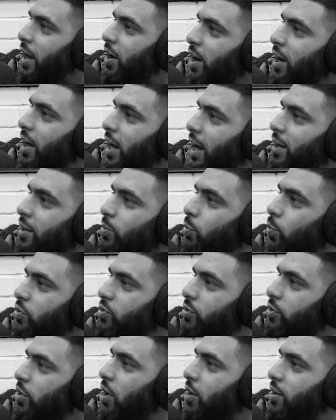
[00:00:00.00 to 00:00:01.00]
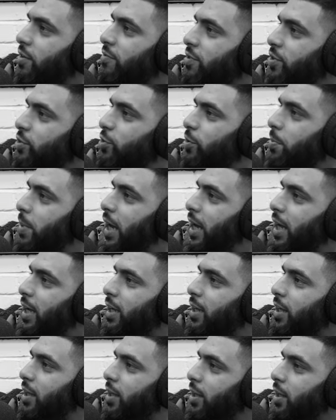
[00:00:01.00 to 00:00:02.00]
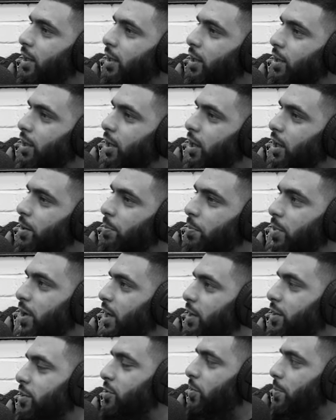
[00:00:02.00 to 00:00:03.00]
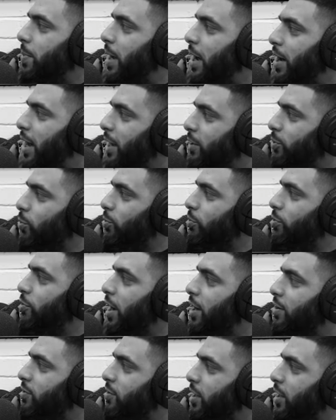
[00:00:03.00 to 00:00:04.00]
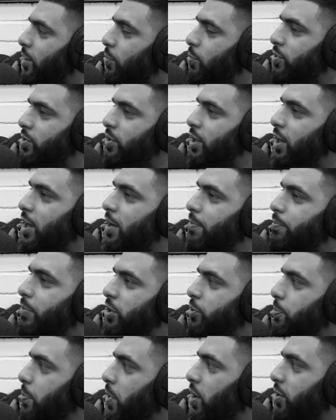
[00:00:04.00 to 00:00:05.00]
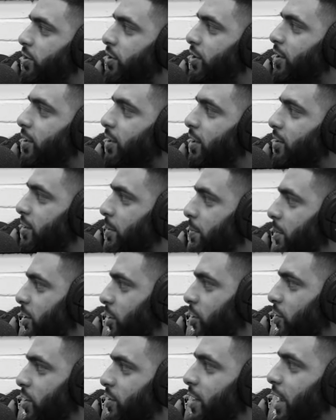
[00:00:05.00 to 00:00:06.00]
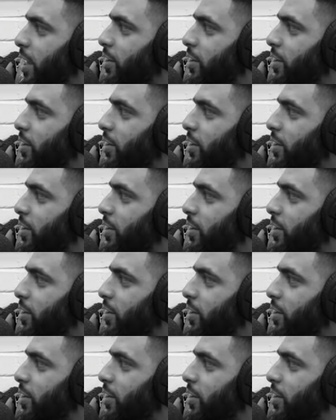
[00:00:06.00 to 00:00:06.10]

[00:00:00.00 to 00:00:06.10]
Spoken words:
bat I had was not an official bat, but it somehow had good grains on it. It was a Spartan, similar to Chris